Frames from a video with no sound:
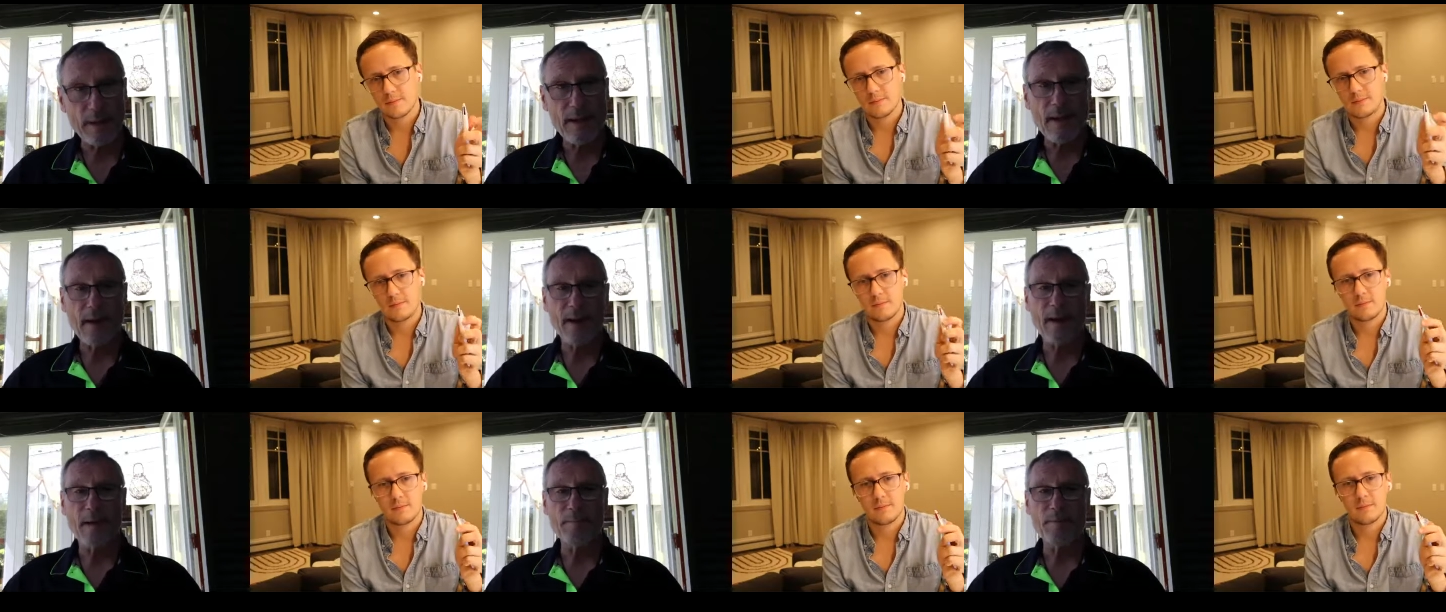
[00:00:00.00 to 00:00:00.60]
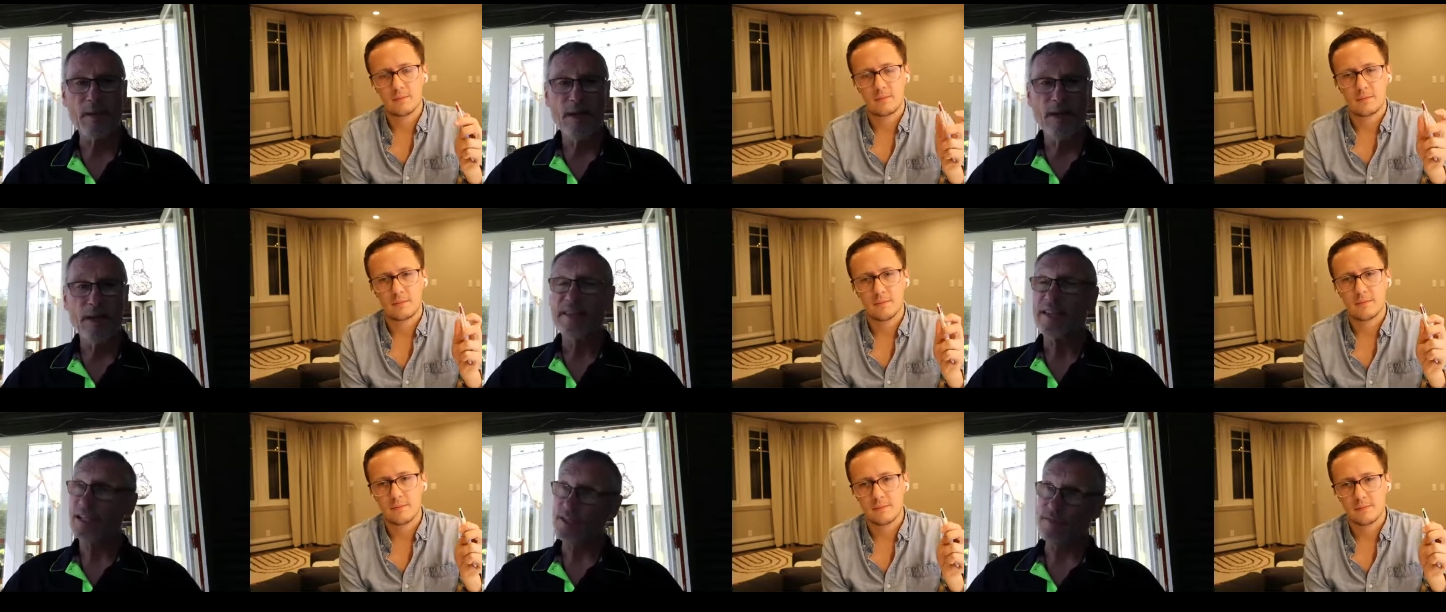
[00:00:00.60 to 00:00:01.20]
Speaker 1: Um,
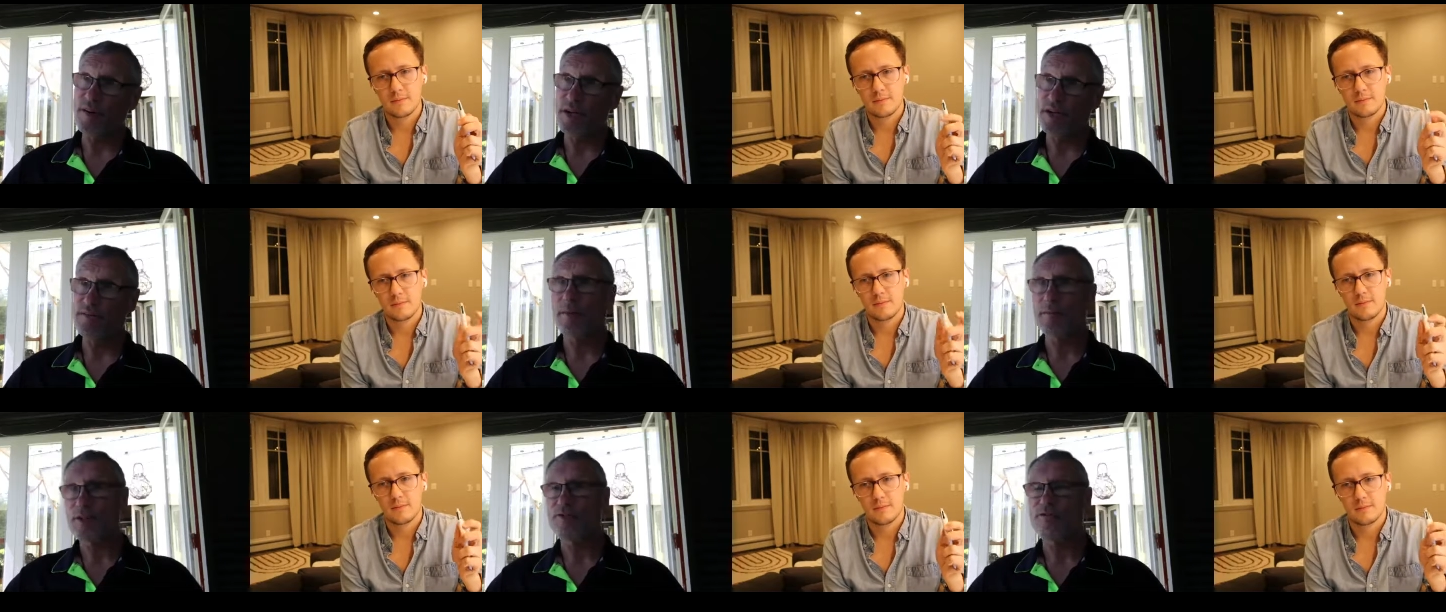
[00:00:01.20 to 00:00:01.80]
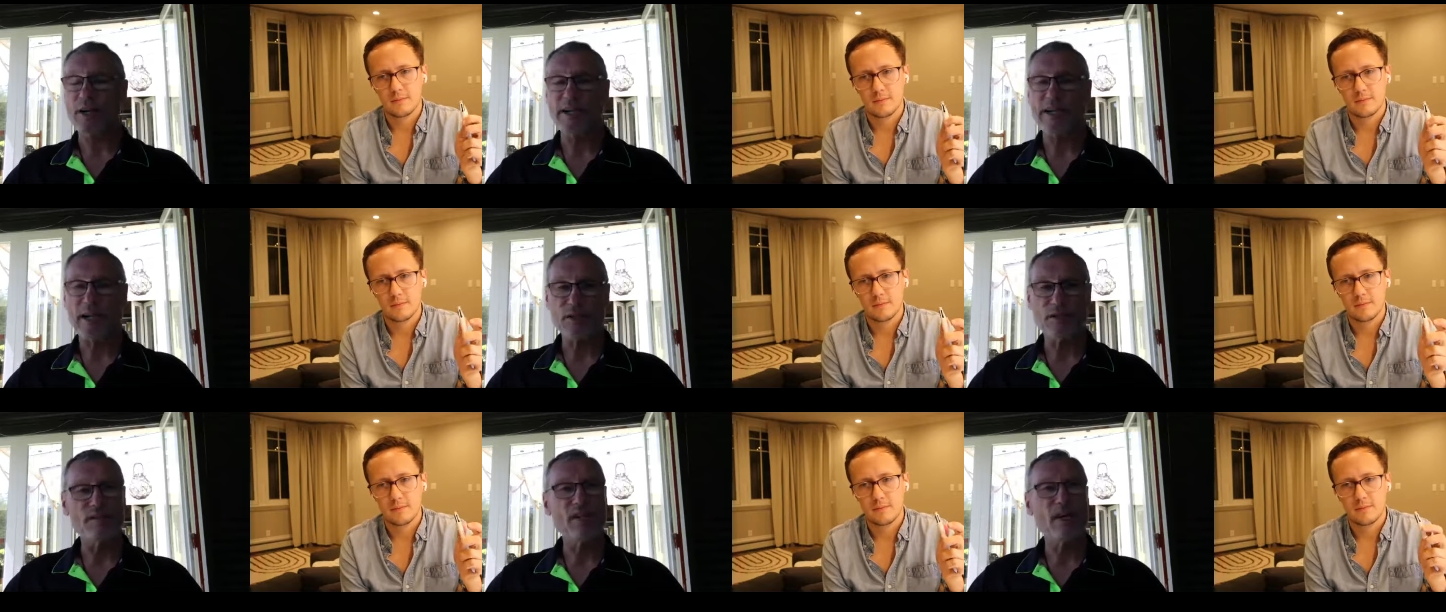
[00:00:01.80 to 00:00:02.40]
that's fine if I'm just running out
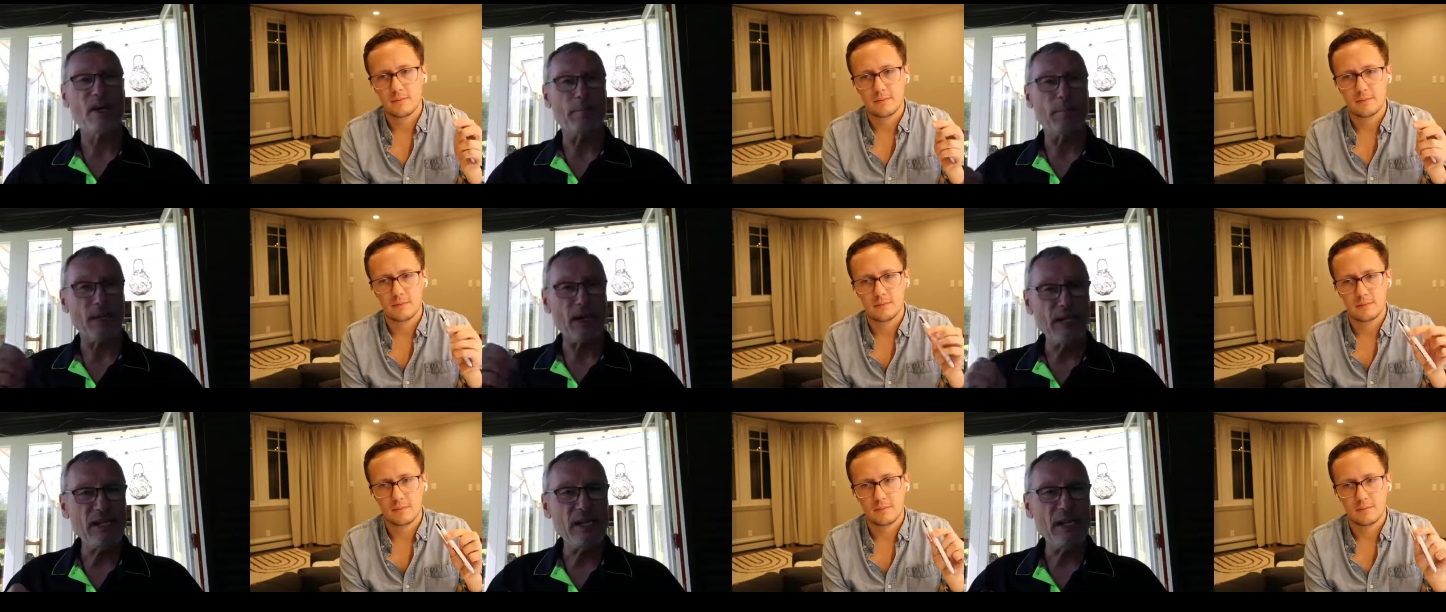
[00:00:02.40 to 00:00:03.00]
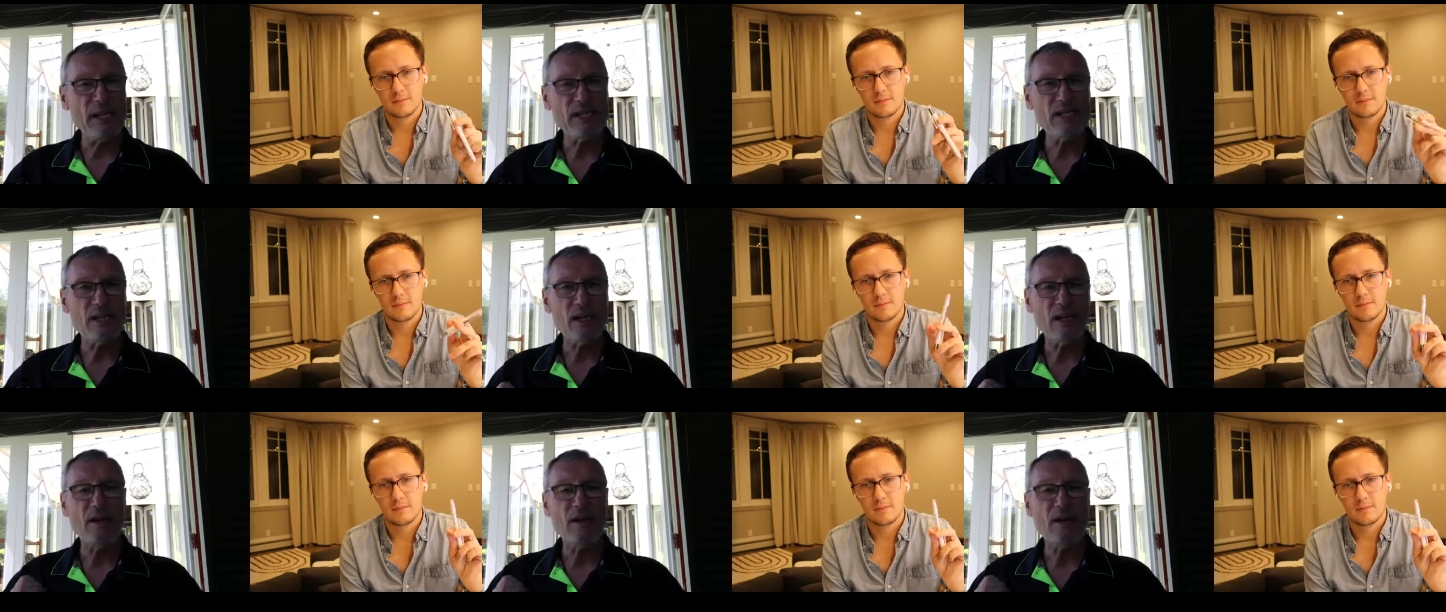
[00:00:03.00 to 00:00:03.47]
of time, but I need